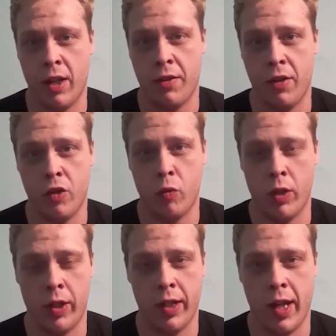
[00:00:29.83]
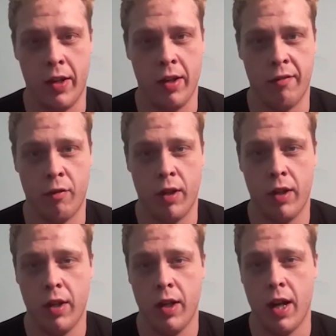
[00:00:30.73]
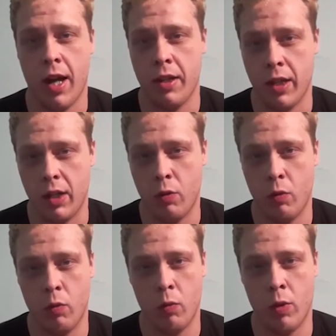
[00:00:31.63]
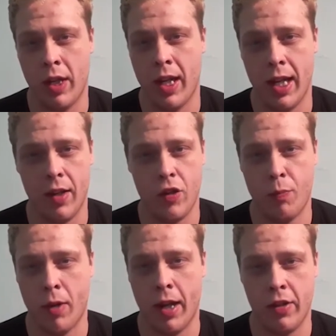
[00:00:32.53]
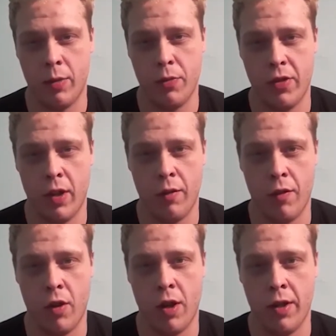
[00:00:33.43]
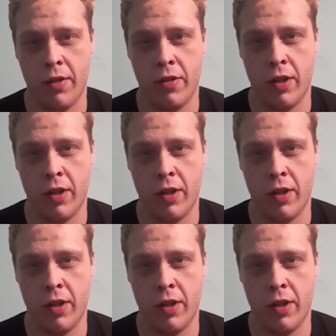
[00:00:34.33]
Nothing's really that different. I think what Hinge prides themselves on is,